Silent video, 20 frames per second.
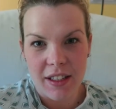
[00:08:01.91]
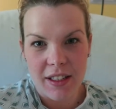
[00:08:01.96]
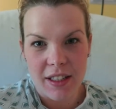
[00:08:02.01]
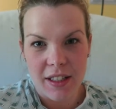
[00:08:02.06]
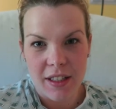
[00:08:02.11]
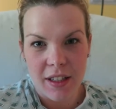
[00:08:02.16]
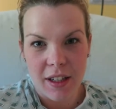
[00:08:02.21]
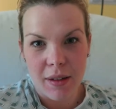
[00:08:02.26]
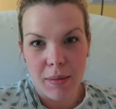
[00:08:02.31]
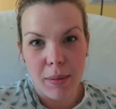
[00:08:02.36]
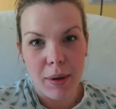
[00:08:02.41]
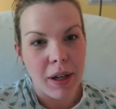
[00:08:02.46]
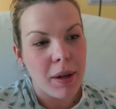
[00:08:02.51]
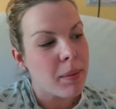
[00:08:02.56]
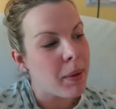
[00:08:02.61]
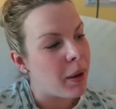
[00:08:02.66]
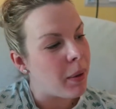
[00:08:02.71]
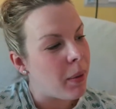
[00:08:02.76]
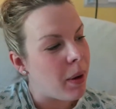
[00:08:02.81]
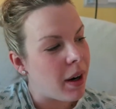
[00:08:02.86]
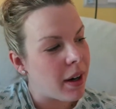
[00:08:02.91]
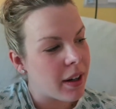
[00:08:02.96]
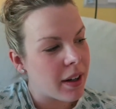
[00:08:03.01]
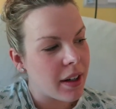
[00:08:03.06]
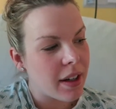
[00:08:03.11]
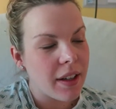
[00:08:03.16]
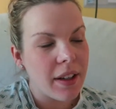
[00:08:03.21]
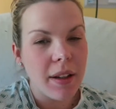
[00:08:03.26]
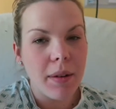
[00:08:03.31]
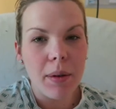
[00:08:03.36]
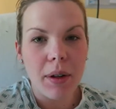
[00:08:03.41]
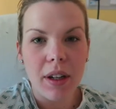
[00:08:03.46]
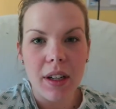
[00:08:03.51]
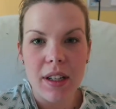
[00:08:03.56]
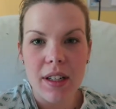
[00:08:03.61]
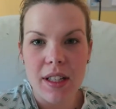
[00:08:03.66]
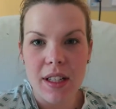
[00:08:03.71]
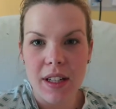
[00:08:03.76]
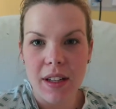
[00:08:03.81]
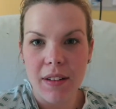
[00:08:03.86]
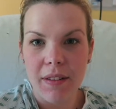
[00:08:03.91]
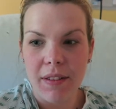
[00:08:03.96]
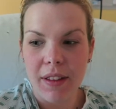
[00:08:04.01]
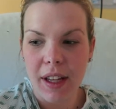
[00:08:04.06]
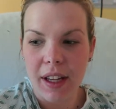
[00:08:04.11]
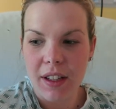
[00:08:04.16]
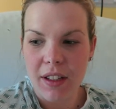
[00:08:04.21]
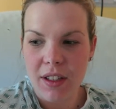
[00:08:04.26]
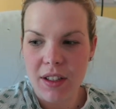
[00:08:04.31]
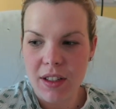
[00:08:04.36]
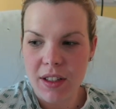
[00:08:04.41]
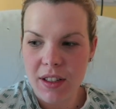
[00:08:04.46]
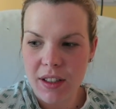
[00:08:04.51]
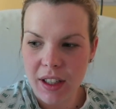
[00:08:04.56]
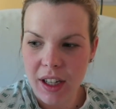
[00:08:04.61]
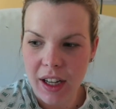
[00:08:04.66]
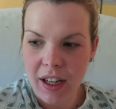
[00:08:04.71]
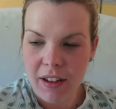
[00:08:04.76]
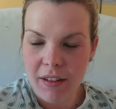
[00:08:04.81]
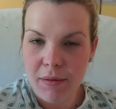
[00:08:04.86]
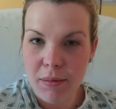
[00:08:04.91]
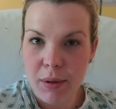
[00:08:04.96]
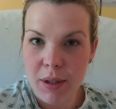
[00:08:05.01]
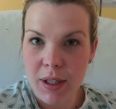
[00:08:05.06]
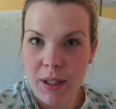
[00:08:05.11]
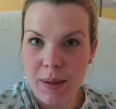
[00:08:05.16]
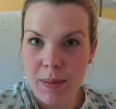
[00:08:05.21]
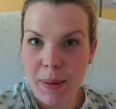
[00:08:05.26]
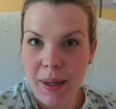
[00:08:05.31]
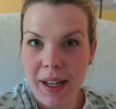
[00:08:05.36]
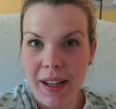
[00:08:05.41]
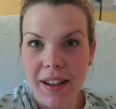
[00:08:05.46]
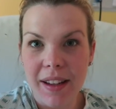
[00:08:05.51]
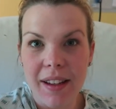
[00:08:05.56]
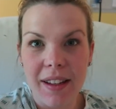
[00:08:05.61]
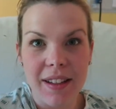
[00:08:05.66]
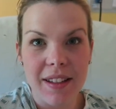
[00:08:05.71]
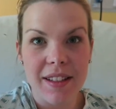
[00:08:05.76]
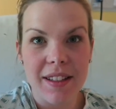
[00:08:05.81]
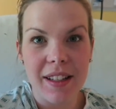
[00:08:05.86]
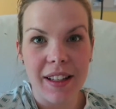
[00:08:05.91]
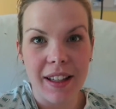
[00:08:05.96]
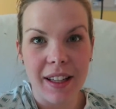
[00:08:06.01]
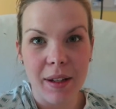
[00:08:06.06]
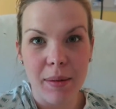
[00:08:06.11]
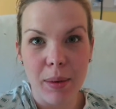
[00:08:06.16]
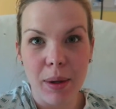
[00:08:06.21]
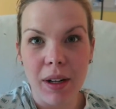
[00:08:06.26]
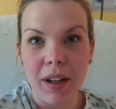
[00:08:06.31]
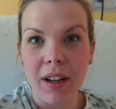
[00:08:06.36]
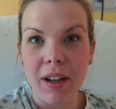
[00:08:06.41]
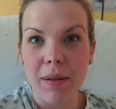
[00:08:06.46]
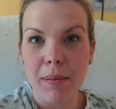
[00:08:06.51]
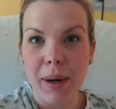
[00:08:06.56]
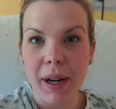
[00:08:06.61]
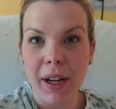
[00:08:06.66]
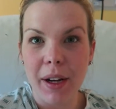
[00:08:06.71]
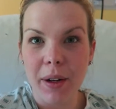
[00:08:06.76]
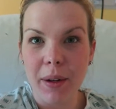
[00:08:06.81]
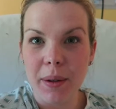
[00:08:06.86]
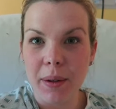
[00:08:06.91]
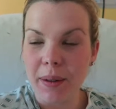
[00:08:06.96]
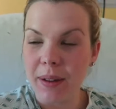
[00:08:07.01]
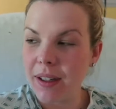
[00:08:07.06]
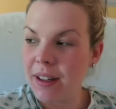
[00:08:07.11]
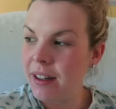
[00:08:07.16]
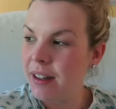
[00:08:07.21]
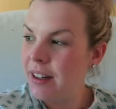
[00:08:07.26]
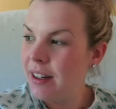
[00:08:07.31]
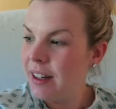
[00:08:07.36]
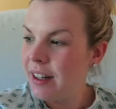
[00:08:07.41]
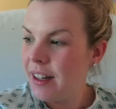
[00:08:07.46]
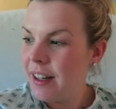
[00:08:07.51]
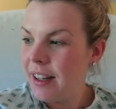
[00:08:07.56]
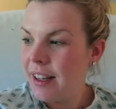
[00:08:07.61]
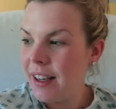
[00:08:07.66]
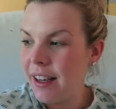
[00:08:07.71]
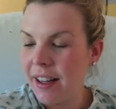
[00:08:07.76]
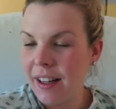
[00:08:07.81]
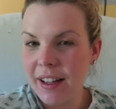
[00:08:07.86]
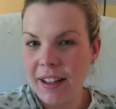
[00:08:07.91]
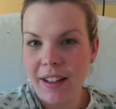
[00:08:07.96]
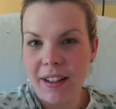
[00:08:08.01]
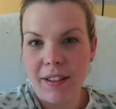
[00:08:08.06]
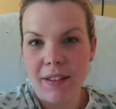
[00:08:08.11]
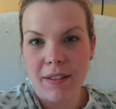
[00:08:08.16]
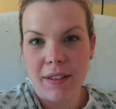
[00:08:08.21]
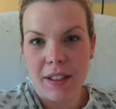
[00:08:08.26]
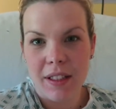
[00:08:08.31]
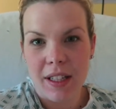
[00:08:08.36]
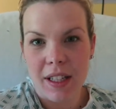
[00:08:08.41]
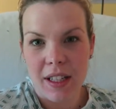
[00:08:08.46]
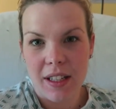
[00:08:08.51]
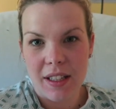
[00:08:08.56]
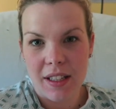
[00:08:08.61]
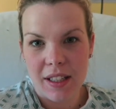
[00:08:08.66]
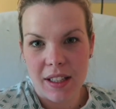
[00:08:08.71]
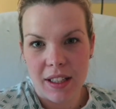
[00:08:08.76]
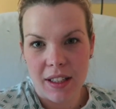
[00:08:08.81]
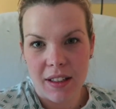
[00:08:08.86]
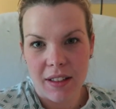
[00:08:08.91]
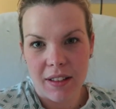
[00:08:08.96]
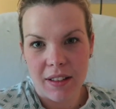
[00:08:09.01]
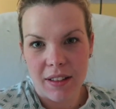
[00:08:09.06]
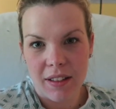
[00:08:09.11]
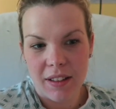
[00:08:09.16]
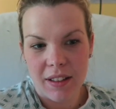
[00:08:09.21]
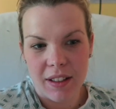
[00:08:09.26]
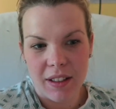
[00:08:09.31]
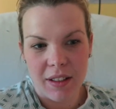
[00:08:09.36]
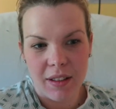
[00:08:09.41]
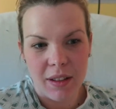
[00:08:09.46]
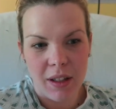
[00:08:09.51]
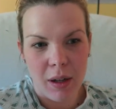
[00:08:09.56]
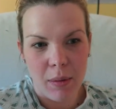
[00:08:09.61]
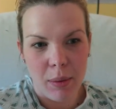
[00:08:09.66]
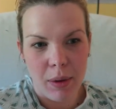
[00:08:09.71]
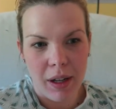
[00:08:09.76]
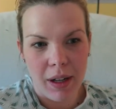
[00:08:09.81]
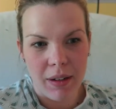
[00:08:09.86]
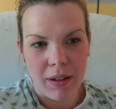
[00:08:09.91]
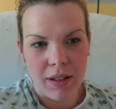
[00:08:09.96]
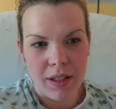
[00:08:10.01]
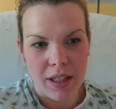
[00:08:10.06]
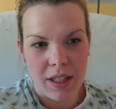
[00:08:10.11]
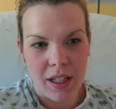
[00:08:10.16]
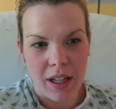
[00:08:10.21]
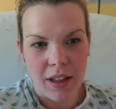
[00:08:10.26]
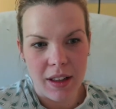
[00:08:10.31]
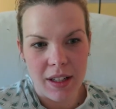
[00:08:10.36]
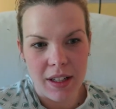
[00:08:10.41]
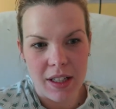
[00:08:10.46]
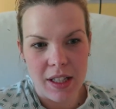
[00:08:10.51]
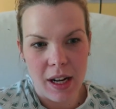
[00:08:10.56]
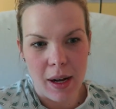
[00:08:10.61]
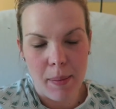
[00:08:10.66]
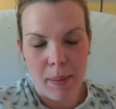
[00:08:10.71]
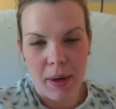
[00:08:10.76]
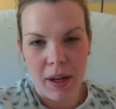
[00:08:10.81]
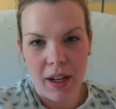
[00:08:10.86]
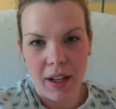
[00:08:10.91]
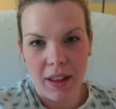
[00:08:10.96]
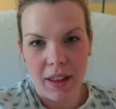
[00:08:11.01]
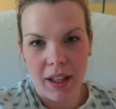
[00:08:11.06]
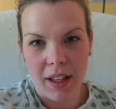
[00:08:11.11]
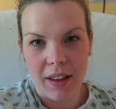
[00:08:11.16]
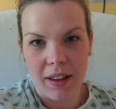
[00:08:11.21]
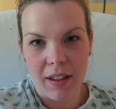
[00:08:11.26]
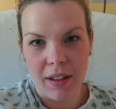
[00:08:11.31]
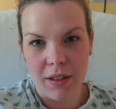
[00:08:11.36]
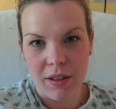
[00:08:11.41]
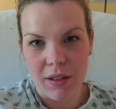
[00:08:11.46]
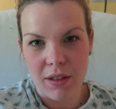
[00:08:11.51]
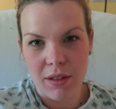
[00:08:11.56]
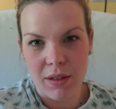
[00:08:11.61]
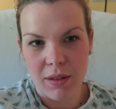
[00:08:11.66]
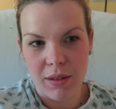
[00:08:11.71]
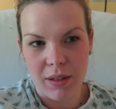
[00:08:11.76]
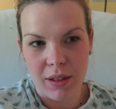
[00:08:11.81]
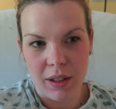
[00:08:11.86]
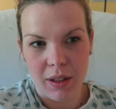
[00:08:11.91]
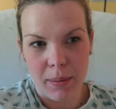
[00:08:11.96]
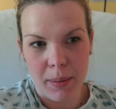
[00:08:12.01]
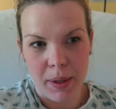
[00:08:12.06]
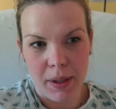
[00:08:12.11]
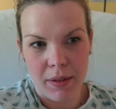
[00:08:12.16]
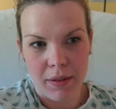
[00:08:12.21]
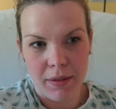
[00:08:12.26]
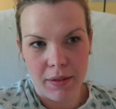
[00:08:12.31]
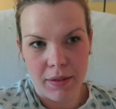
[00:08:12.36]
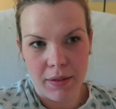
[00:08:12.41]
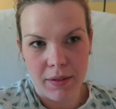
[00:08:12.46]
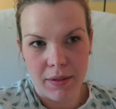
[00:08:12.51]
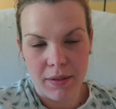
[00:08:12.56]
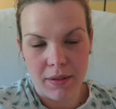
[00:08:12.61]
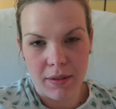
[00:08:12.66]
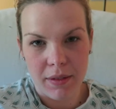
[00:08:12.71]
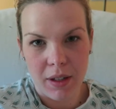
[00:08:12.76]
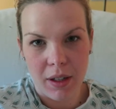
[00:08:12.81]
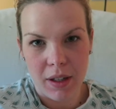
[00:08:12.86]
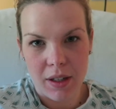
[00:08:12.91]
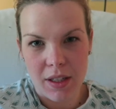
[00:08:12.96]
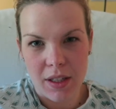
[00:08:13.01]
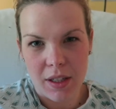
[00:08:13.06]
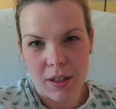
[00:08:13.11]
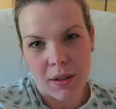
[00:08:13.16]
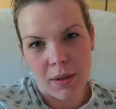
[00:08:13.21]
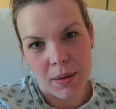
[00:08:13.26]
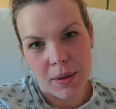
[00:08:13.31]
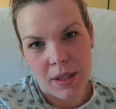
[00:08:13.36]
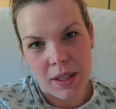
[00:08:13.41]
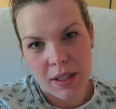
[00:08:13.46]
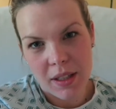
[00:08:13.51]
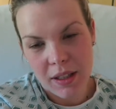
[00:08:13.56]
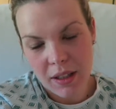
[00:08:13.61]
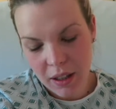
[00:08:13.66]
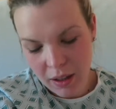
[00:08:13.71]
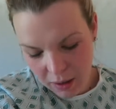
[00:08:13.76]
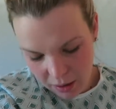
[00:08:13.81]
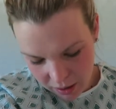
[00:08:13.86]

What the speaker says: is he's gonna break my water, and then we're gonna see if that just kind of puts me into labor on my own. And if it takes like, you know, a couple hours and nothing's happening, then they'll do a little bit of oxytocin or